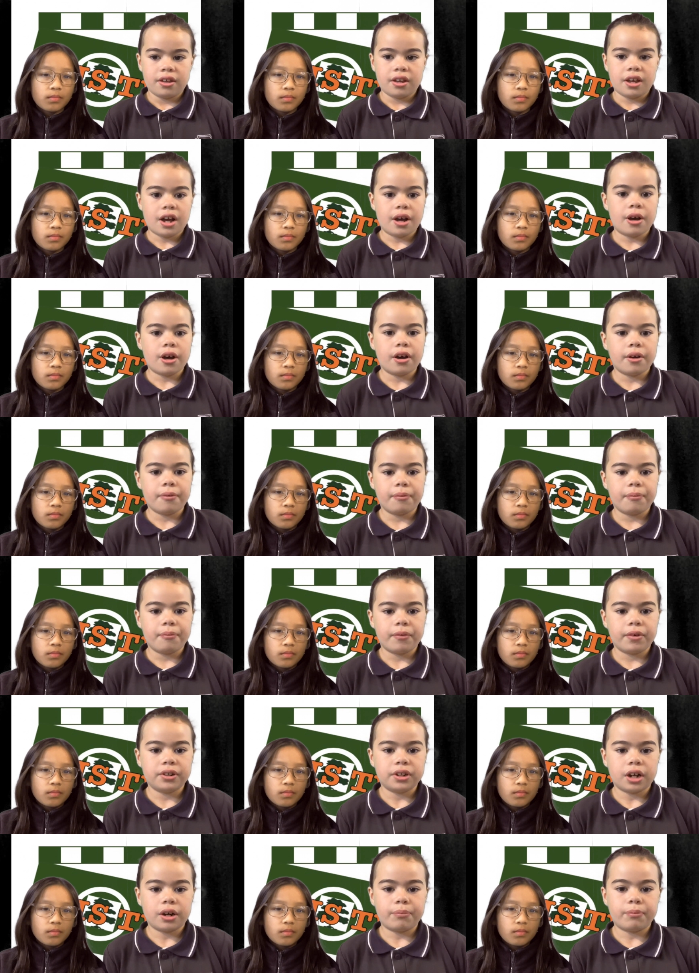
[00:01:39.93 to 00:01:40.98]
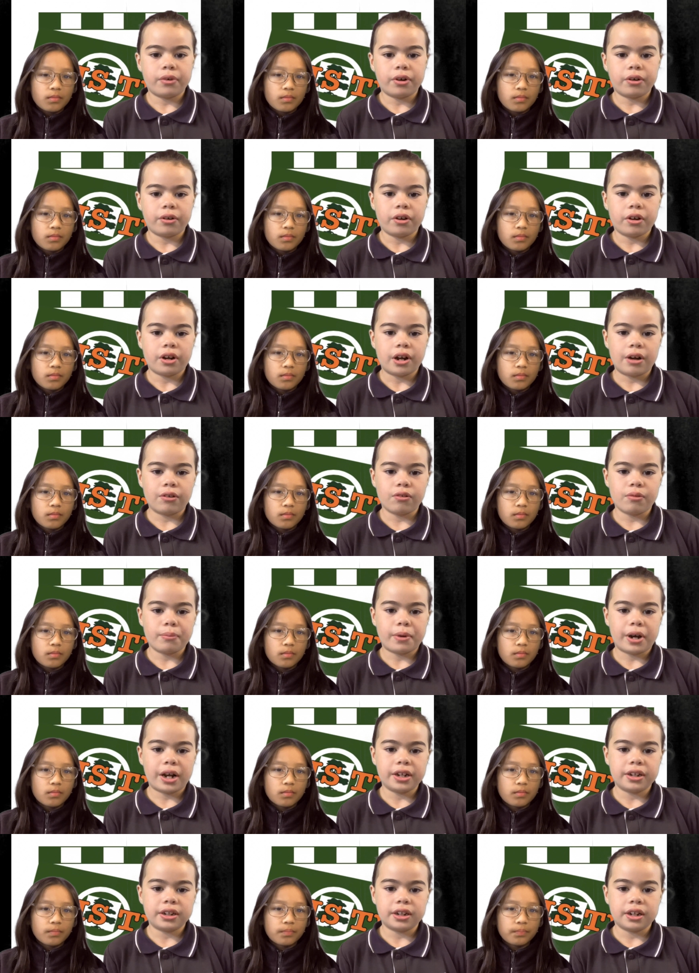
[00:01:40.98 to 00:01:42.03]
Speaker 1: Uh, a, a
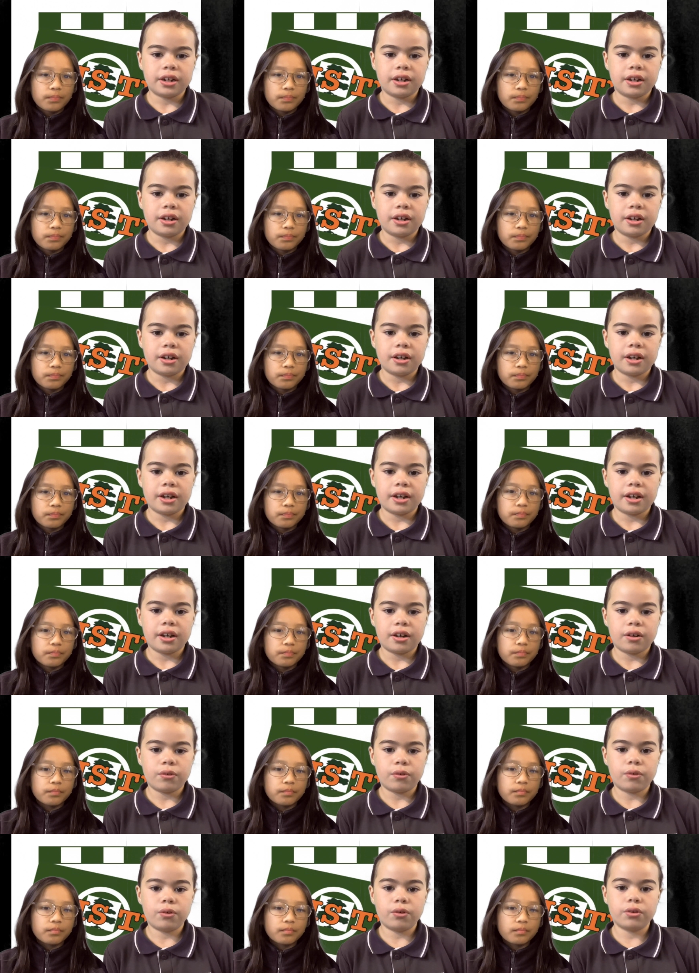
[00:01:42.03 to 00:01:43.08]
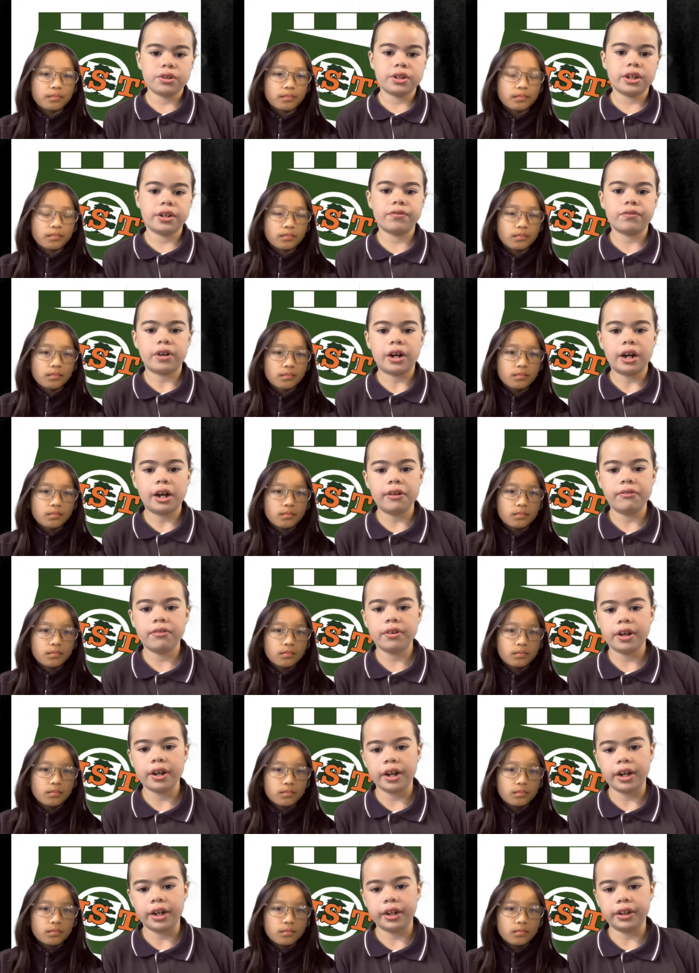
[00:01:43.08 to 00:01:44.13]
reminder all Year 5
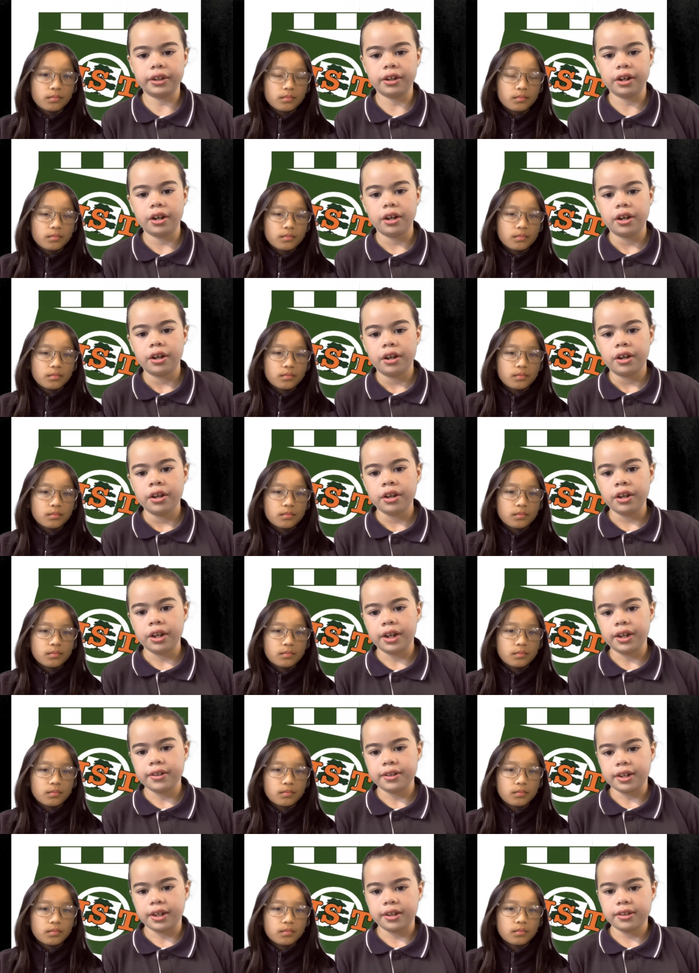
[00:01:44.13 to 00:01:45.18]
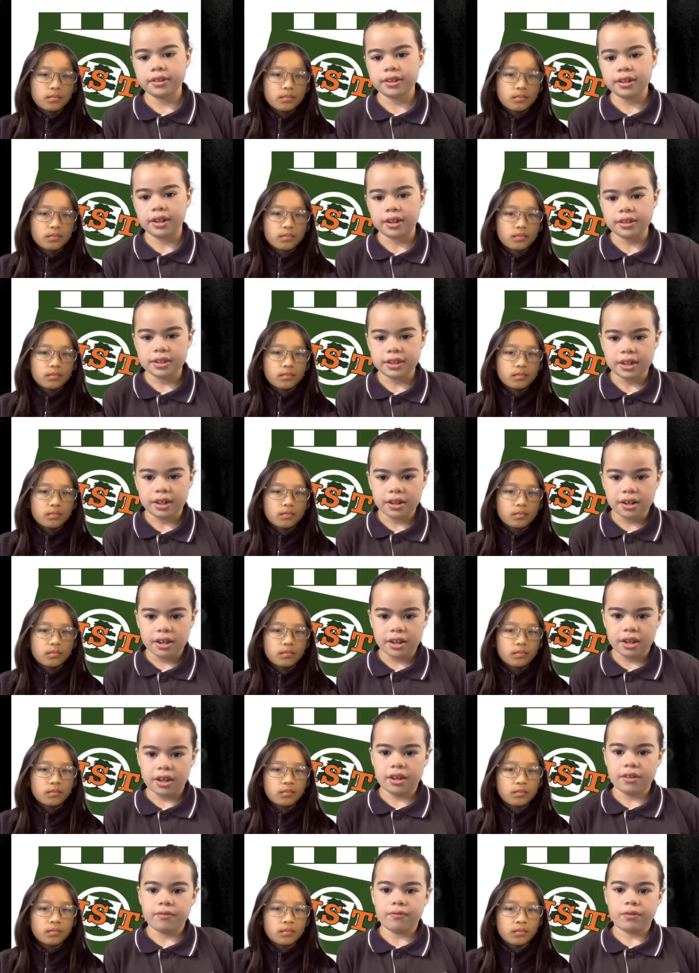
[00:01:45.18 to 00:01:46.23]
and Year 6
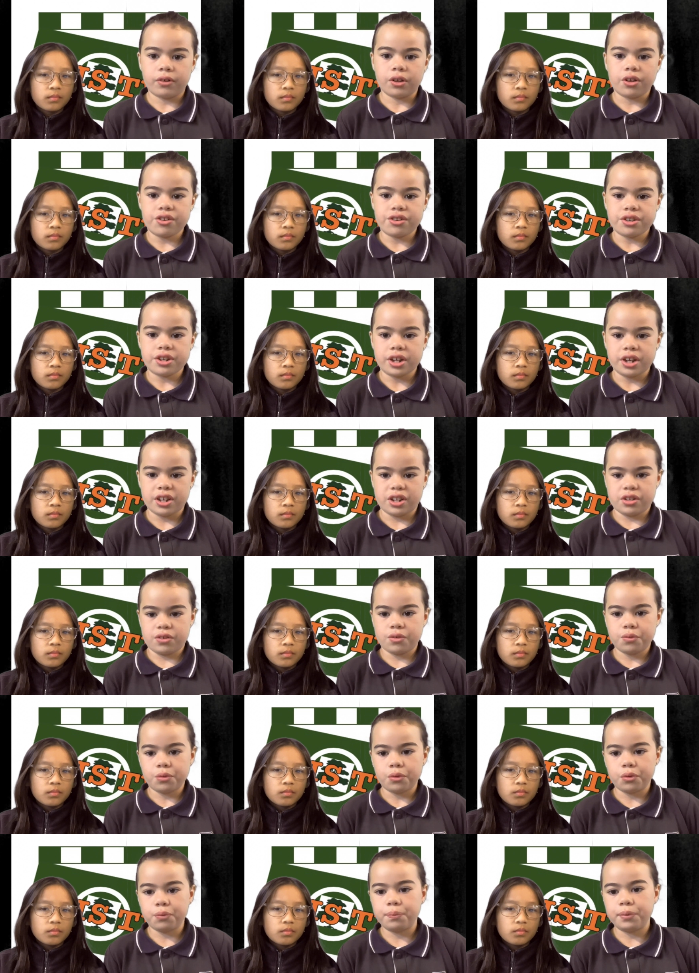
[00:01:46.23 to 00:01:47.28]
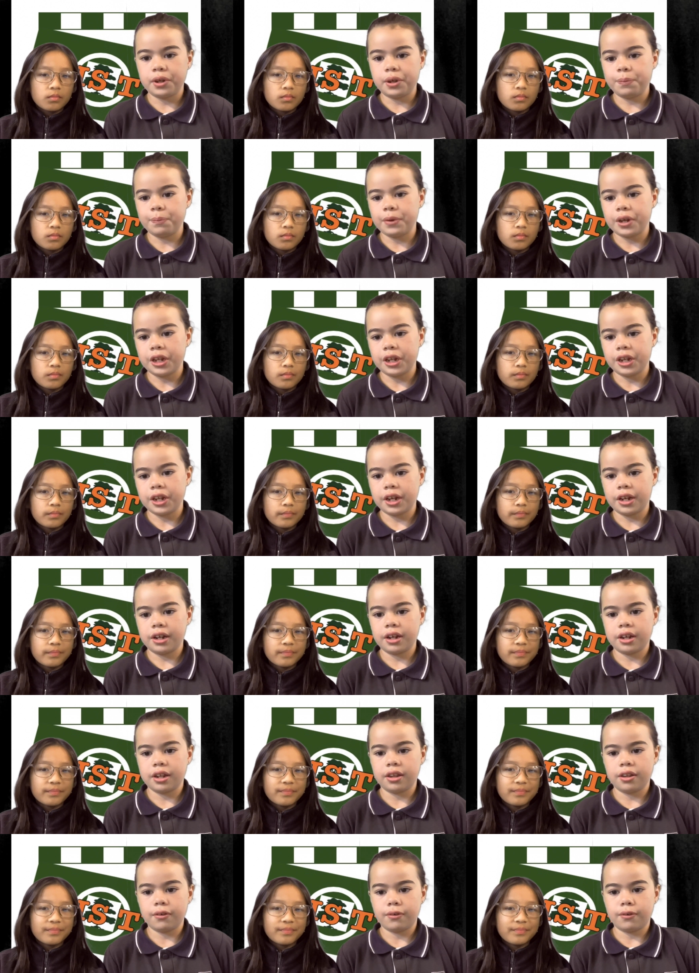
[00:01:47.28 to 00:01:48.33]
Kaitiaki volunteers will be meeting
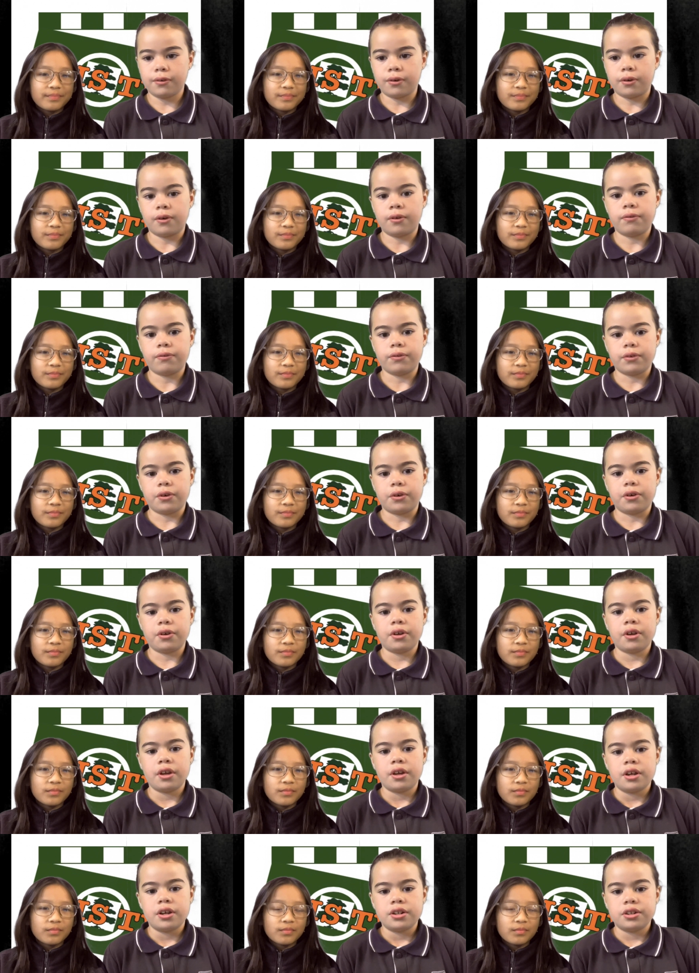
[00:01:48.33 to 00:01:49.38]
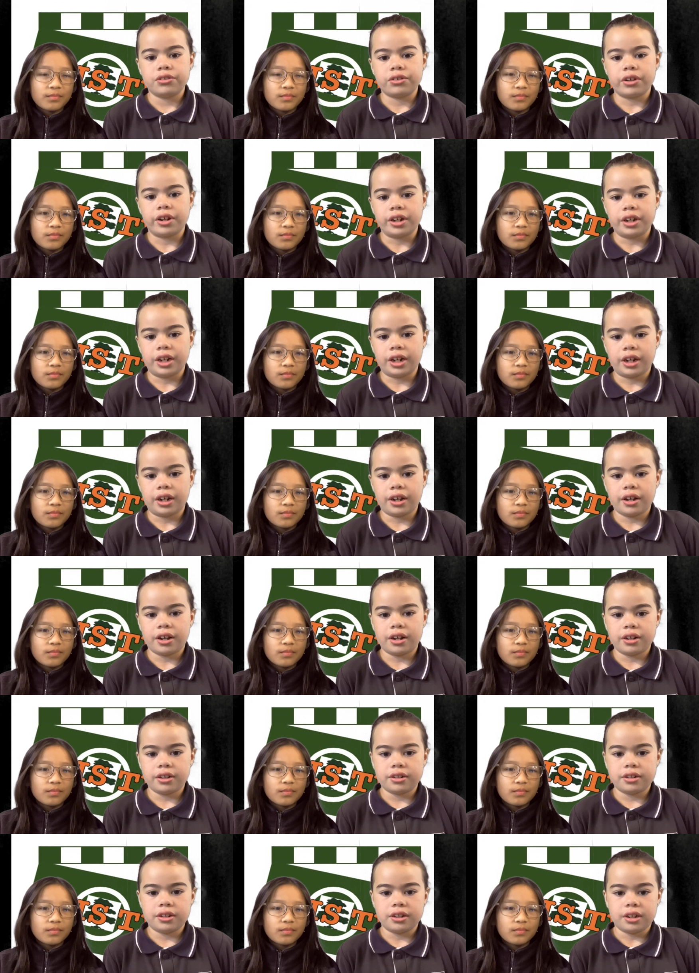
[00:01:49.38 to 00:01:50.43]
in the hall for training
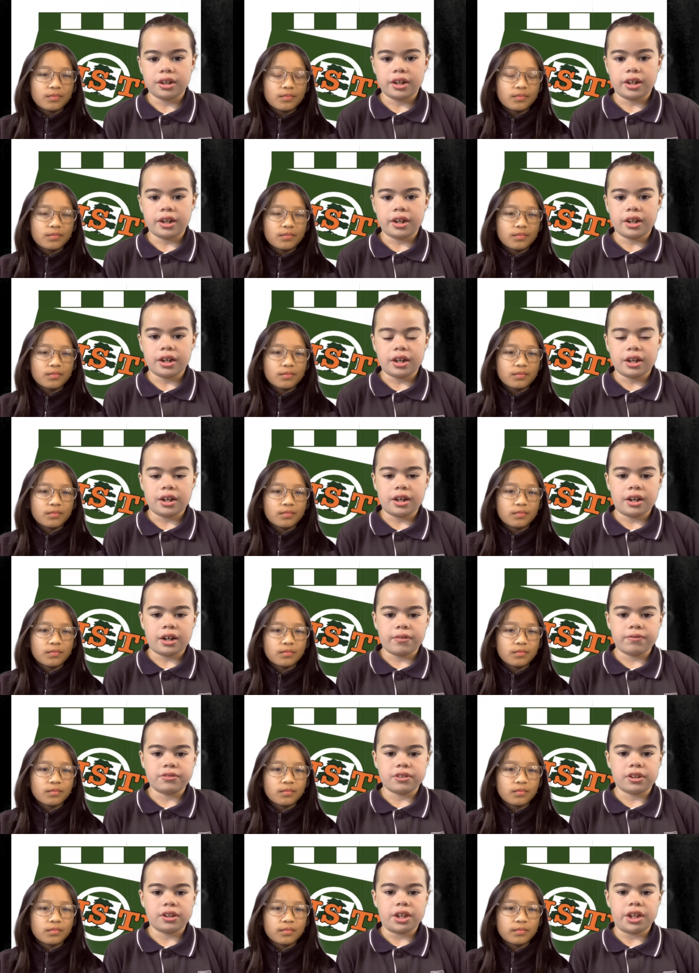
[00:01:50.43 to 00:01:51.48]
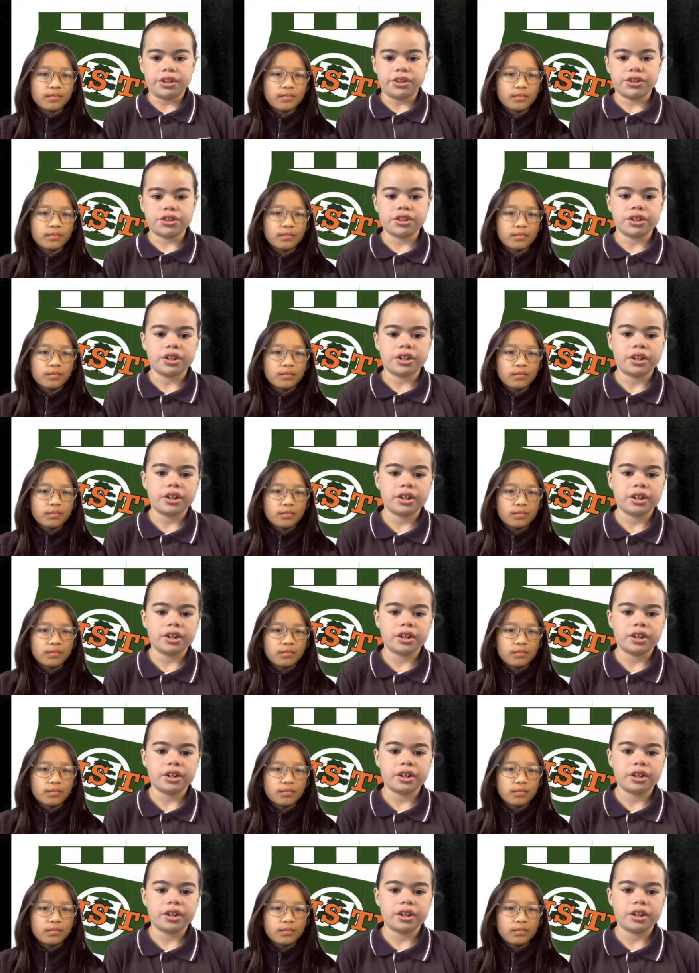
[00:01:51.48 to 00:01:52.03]
today after lunch.